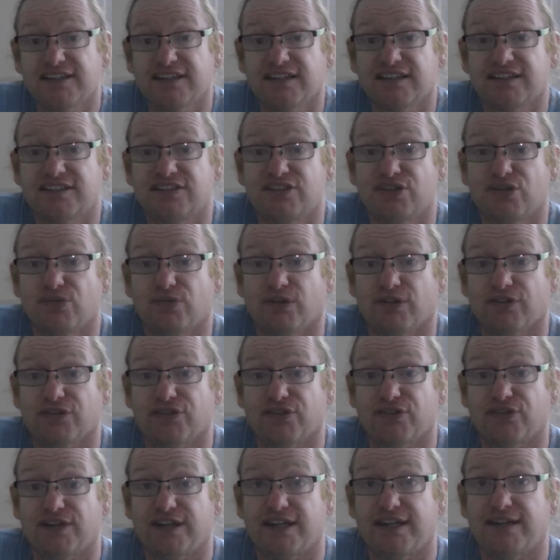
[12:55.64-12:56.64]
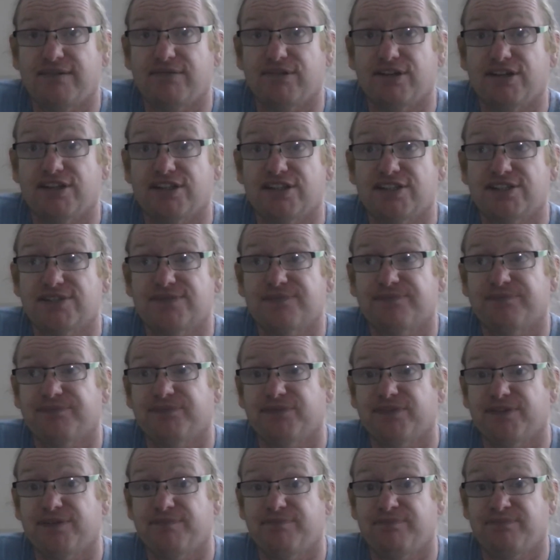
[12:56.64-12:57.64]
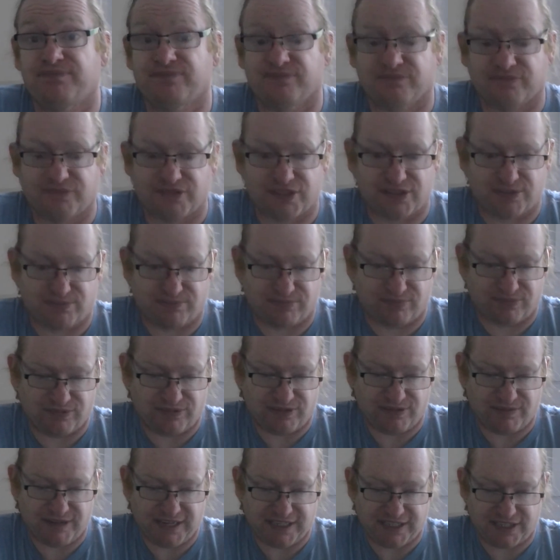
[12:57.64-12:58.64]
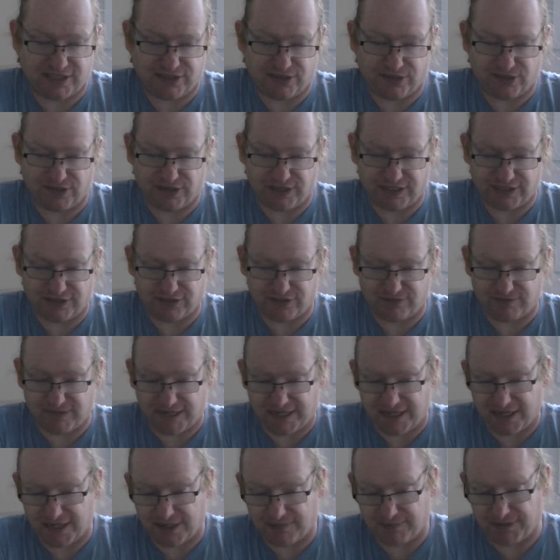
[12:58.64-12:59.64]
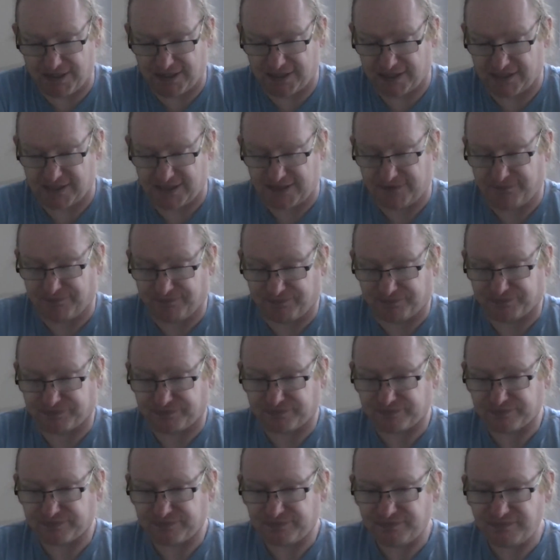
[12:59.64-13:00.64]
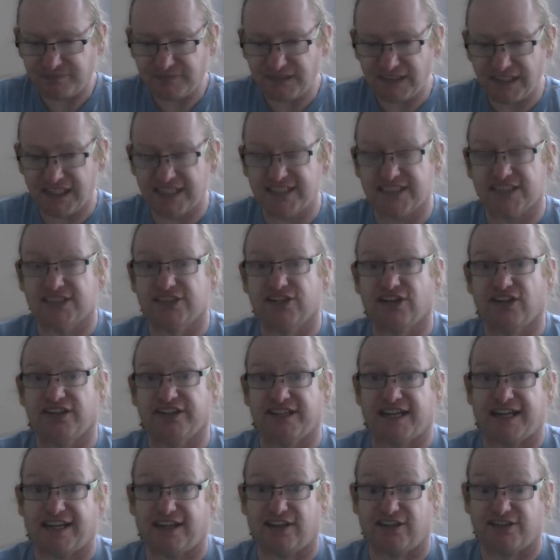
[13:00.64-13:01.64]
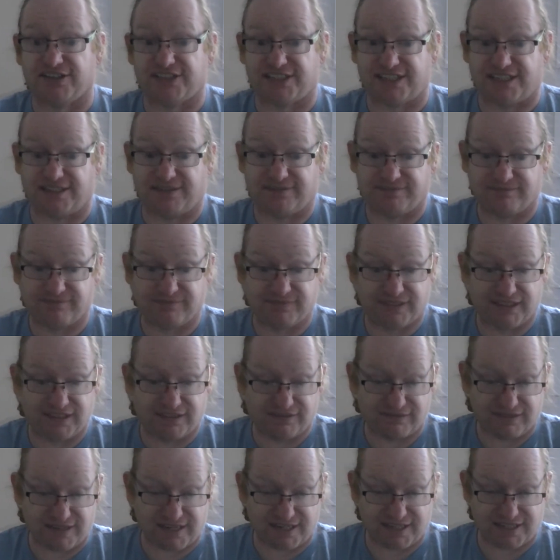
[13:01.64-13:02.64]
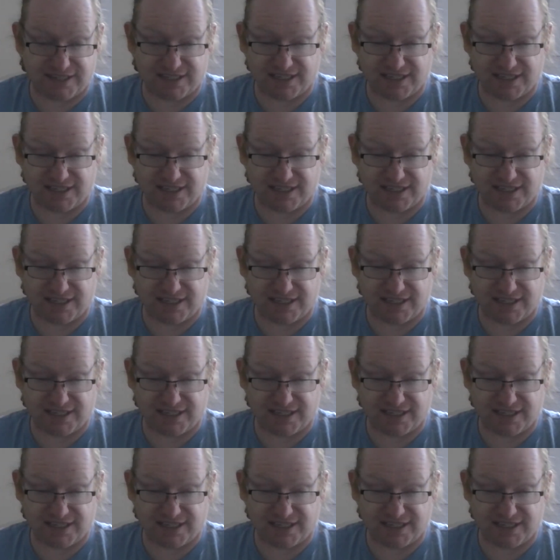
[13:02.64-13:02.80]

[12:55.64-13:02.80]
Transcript: 213 was the best call I could make, because it's not that lossy, whereas